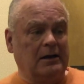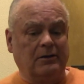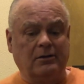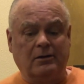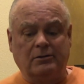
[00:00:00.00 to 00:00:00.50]

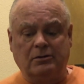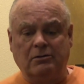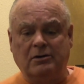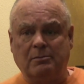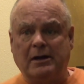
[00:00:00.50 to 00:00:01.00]
in the
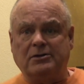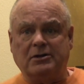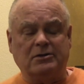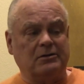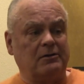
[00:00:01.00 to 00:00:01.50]
two
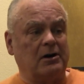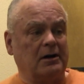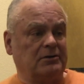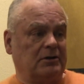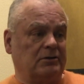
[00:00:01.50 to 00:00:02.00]
dimensions of
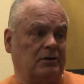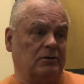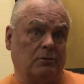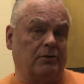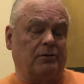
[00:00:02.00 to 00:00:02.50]
our
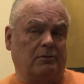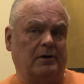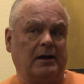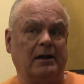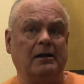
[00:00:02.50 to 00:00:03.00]
existence, or
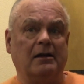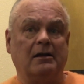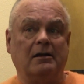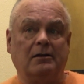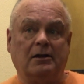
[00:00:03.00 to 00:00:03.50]
three,
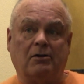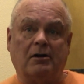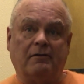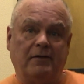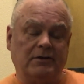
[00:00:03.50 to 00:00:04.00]

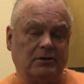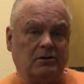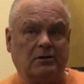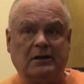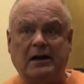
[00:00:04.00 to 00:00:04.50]
you know, our
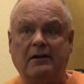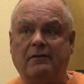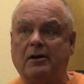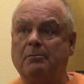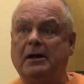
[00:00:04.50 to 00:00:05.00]
physical
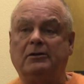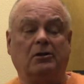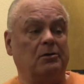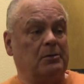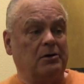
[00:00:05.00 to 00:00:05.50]
life, our
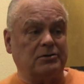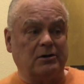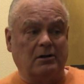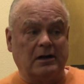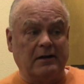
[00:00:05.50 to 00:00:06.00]
mental,
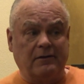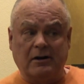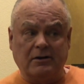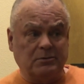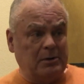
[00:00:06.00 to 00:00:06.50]
emotional
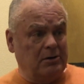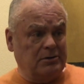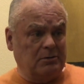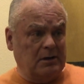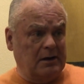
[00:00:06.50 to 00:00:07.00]
life, and our
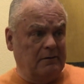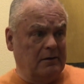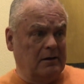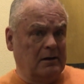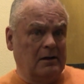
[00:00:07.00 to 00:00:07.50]
spiritual
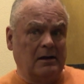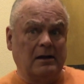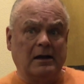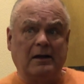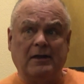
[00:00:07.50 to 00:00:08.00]
life.
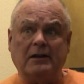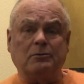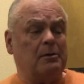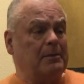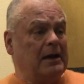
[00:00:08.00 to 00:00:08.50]

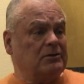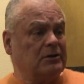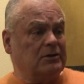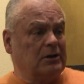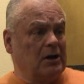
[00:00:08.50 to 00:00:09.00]
And that's what
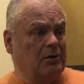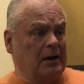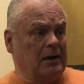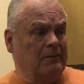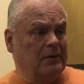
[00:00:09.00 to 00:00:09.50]
makes us a
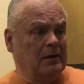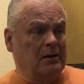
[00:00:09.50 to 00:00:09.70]
yogi.